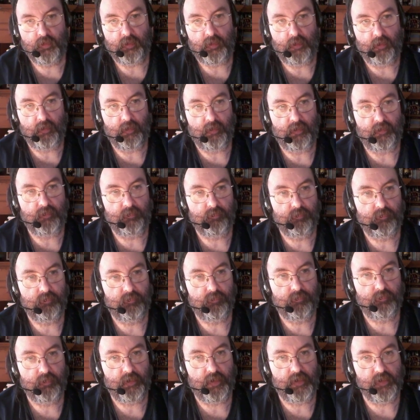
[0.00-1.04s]
All right,
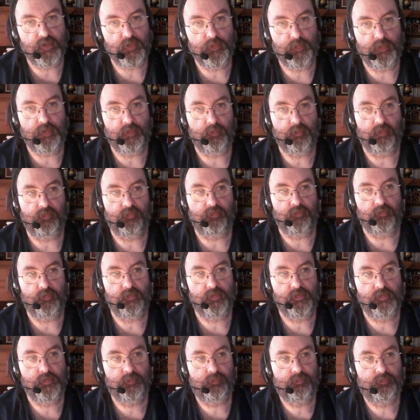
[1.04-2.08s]
Godspeed, my
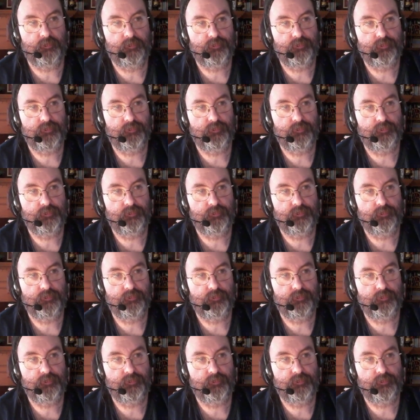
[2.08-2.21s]
friends.